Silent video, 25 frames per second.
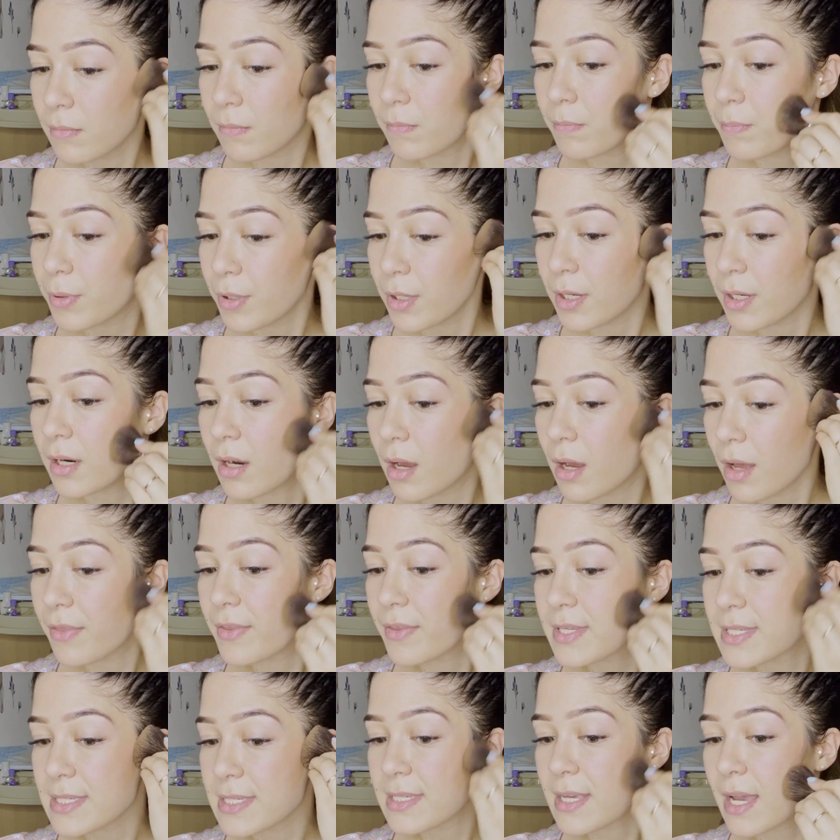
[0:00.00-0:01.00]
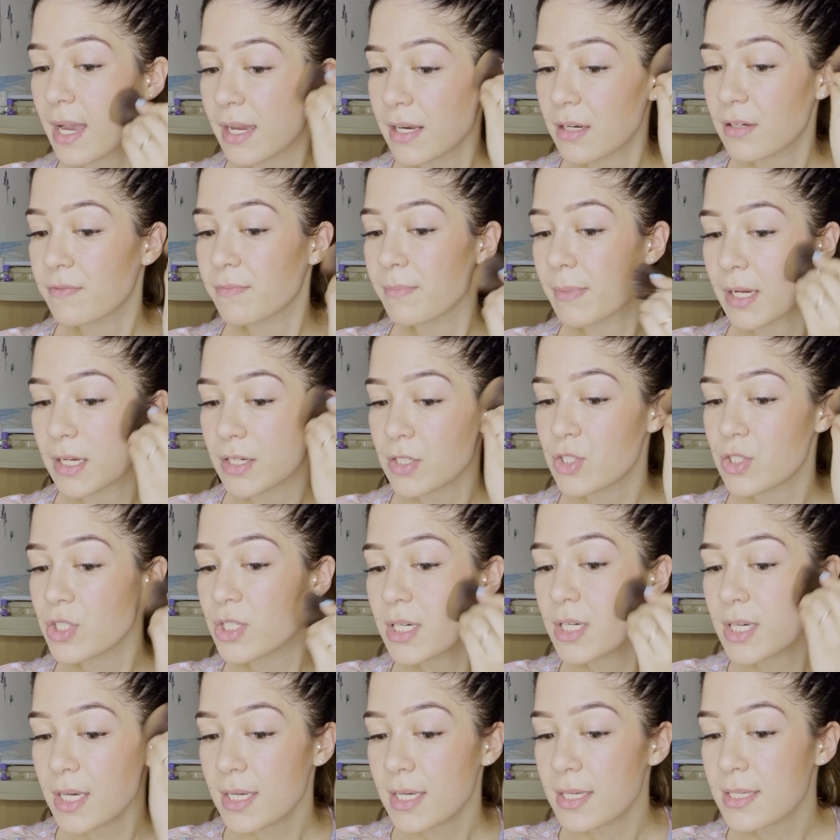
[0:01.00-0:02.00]
put it on the side of my
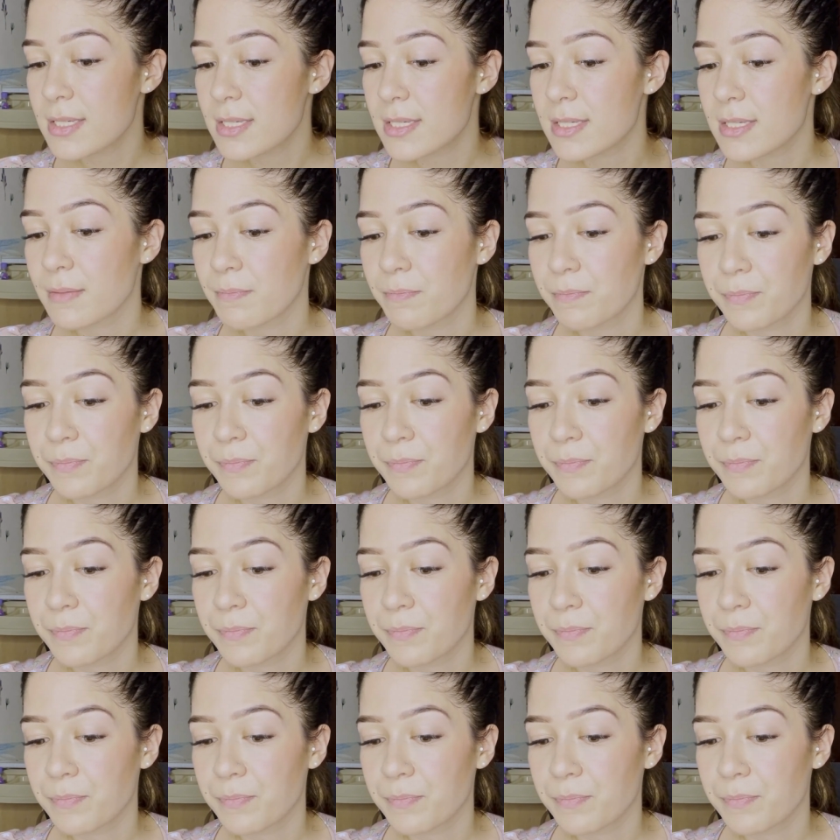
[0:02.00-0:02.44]
cheeks.